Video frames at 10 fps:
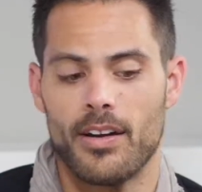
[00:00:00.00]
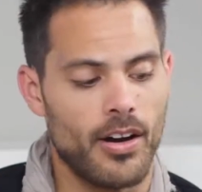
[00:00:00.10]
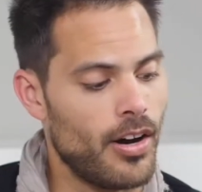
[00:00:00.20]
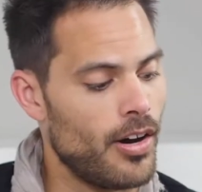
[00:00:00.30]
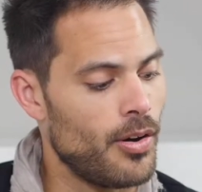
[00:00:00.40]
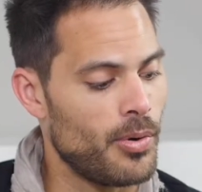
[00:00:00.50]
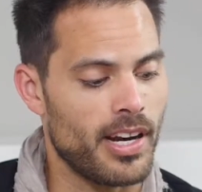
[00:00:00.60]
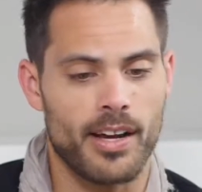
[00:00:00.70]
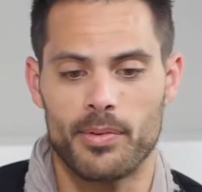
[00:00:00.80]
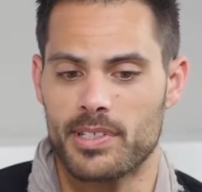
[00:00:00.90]
all when
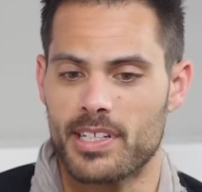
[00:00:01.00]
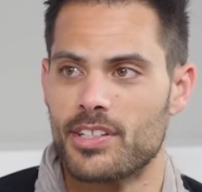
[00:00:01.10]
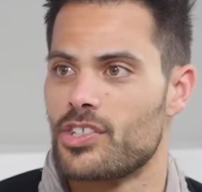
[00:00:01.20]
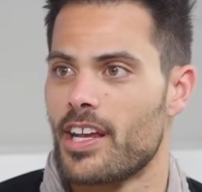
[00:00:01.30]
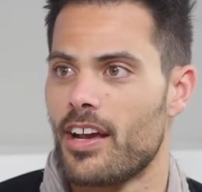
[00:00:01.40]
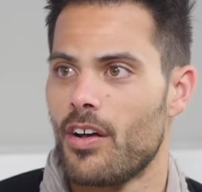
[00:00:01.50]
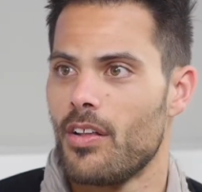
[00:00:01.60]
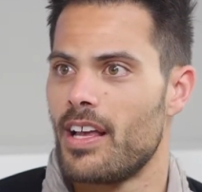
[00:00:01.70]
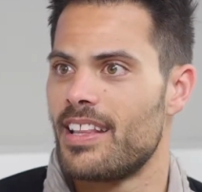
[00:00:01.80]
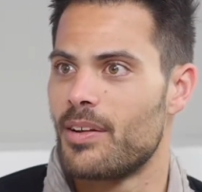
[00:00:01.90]
I was in
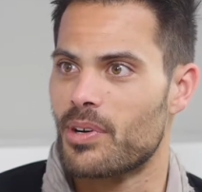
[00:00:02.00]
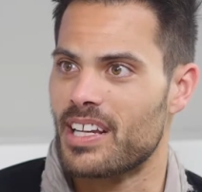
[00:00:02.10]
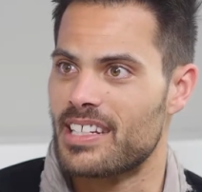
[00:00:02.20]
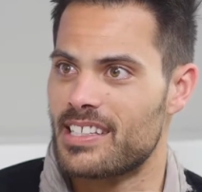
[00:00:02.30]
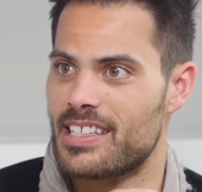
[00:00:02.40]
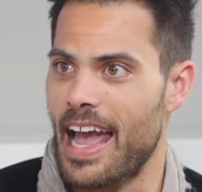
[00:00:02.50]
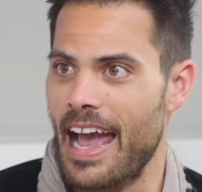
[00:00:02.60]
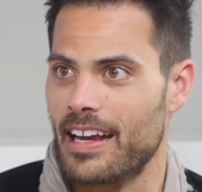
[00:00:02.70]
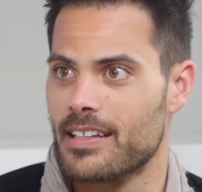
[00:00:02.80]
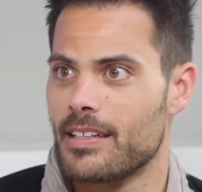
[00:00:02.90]
jail, and they were
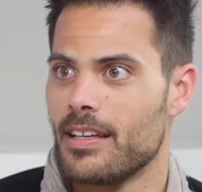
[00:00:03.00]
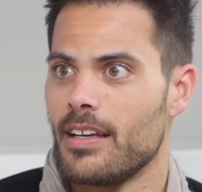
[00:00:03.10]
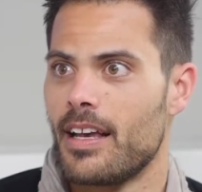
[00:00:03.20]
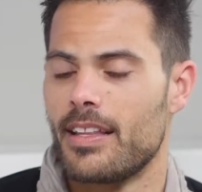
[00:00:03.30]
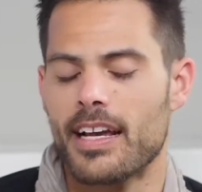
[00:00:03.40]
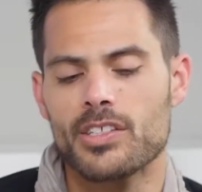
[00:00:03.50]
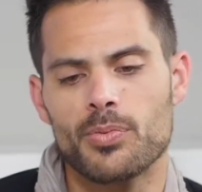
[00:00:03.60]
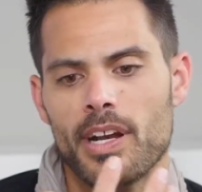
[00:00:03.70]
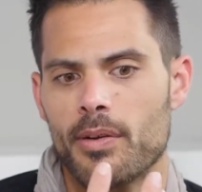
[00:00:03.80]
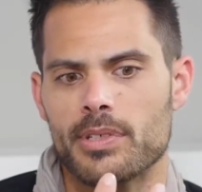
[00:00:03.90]
exact. And that's
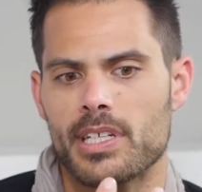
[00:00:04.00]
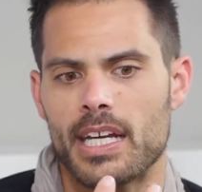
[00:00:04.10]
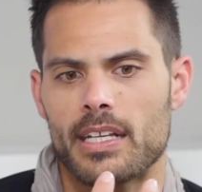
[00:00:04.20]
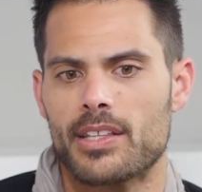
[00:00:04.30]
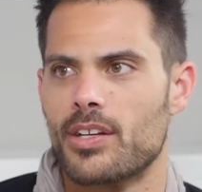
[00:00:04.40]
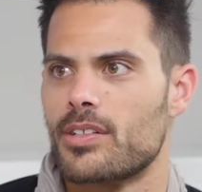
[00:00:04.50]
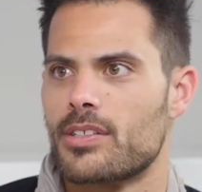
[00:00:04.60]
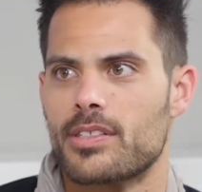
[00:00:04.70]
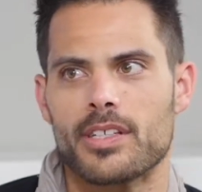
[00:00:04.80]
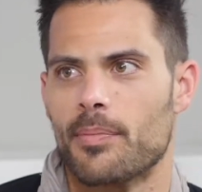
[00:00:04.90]
when I was like, there's
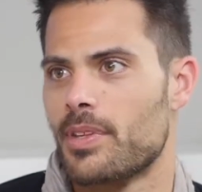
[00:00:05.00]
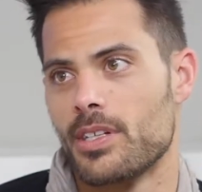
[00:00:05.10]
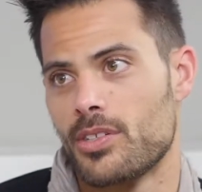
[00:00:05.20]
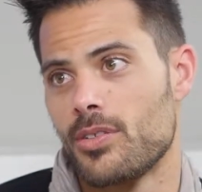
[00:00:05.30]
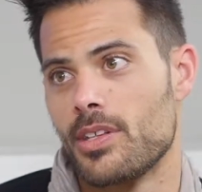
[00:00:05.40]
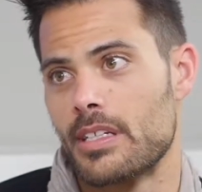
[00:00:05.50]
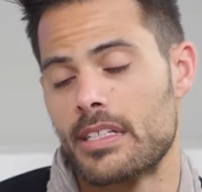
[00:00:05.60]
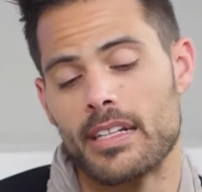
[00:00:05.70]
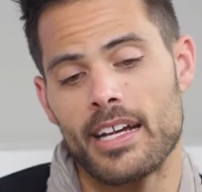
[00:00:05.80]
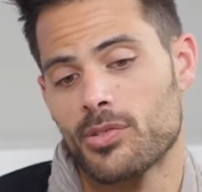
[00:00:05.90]
something to this.
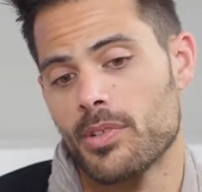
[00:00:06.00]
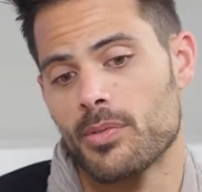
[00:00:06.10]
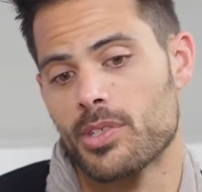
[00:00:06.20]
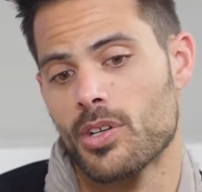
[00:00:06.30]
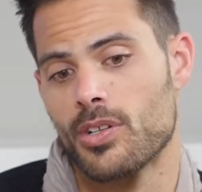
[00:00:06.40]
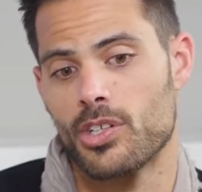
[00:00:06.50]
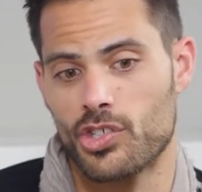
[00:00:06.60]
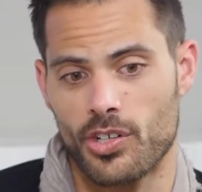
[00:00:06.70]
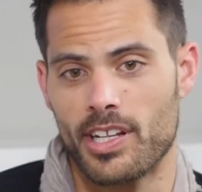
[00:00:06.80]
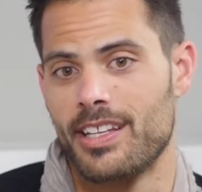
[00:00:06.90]
And that's really what started the
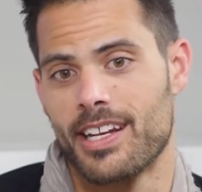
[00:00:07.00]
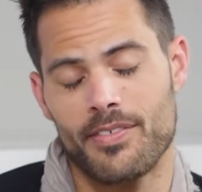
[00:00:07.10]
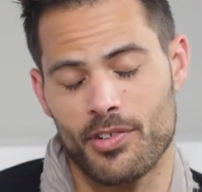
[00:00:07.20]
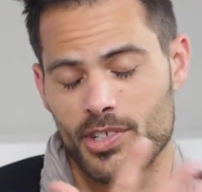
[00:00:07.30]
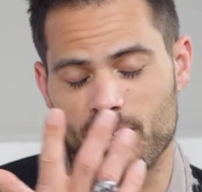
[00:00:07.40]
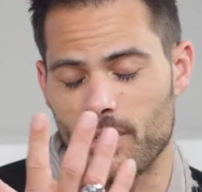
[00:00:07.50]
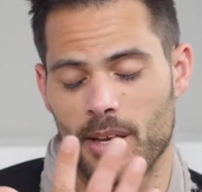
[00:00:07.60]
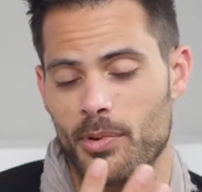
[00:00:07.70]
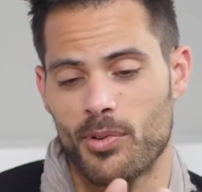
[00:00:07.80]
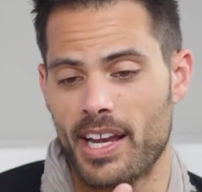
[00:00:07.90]
journey. And then, of course, I
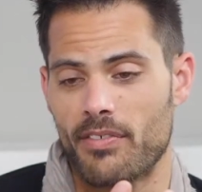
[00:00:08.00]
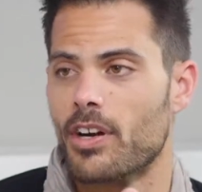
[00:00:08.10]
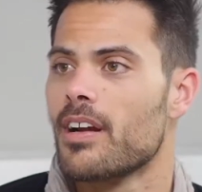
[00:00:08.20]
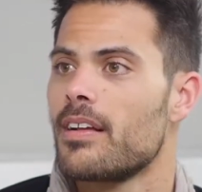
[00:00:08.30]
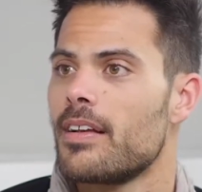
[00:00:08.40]
became a raver,